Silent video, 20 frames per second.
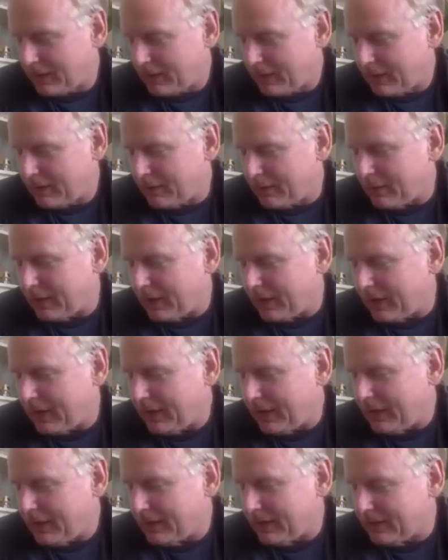
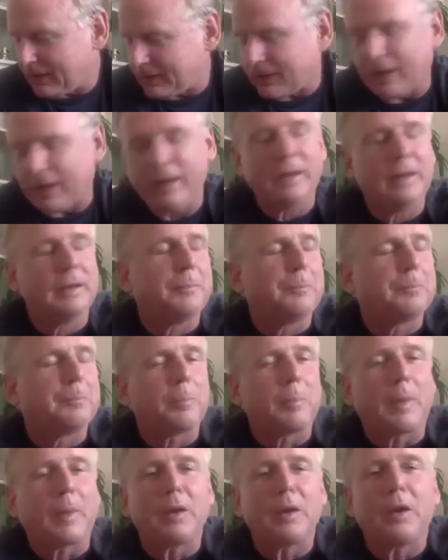Ready, set,
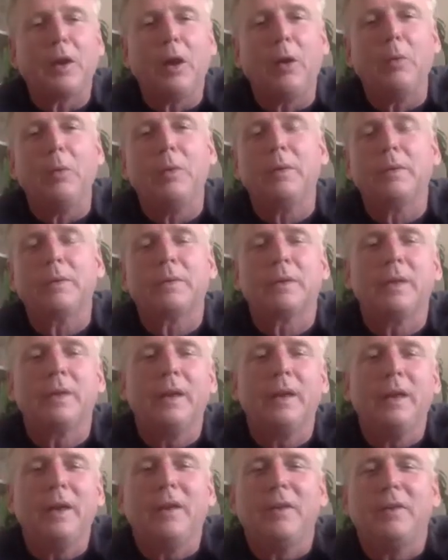go.
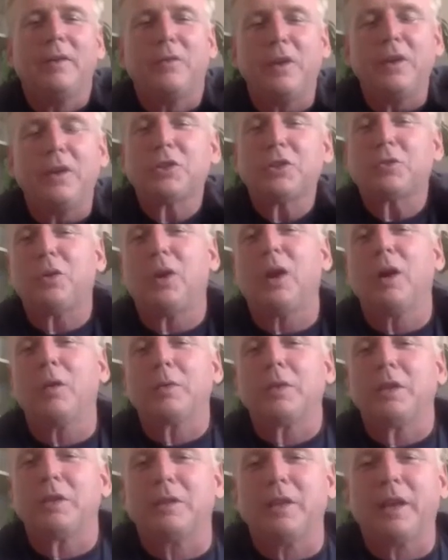Finish strong with
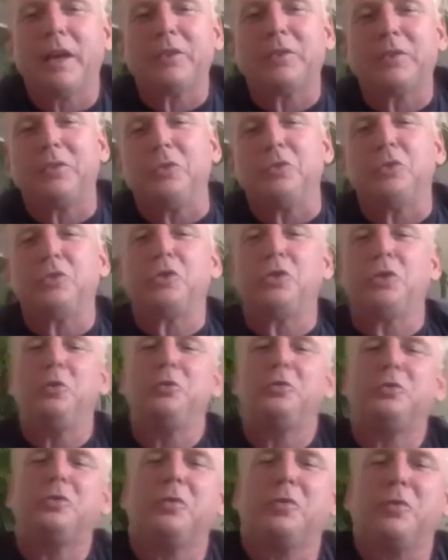these last 2.
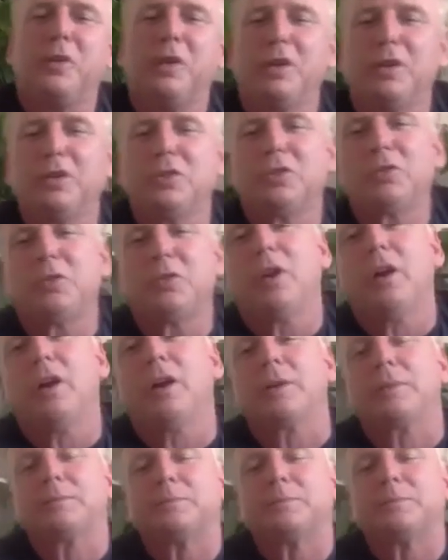Choose to finish strong.